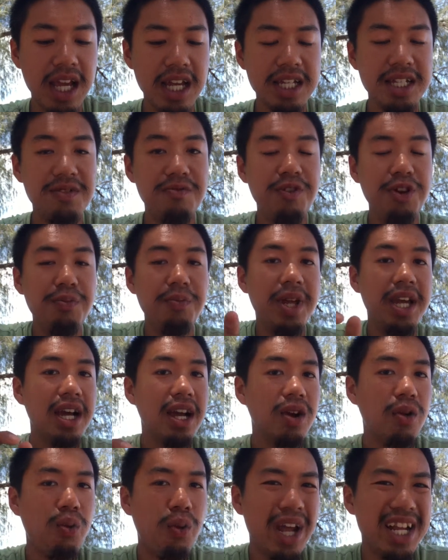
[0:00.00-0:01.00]
It will be
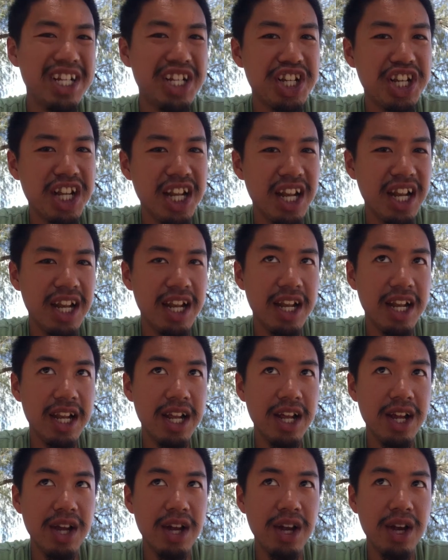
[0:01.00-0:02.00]
a question
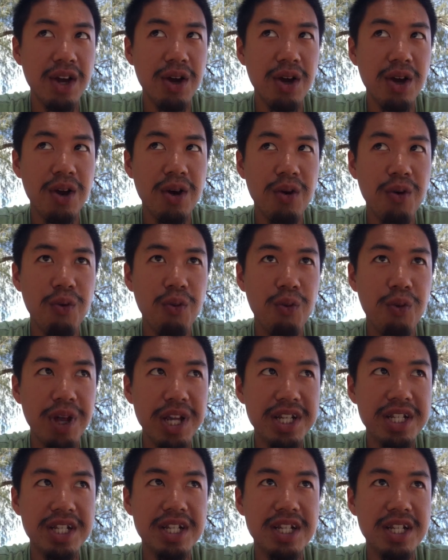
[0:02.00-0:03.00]

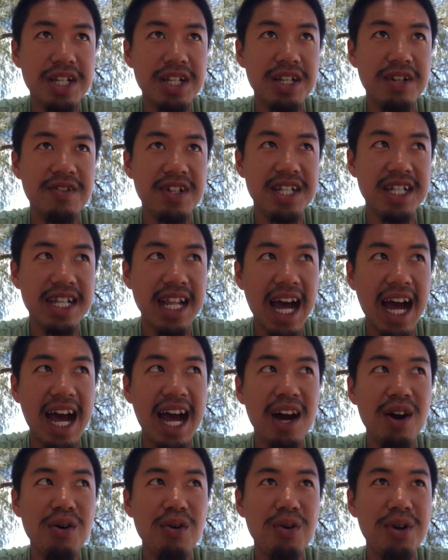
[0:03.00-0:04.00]
which
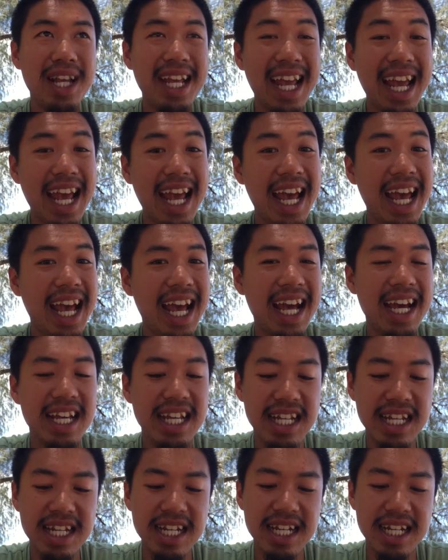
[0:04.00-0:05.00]
sound care
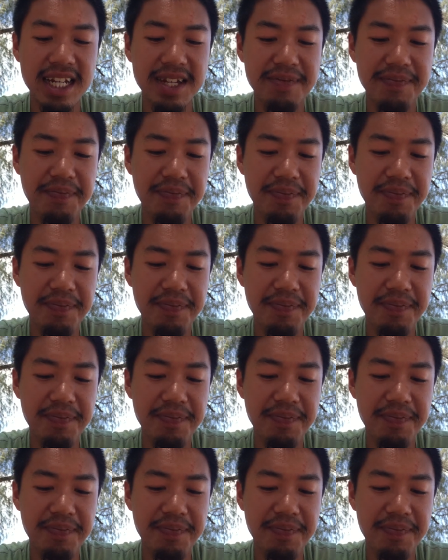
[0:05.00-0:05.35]
in it.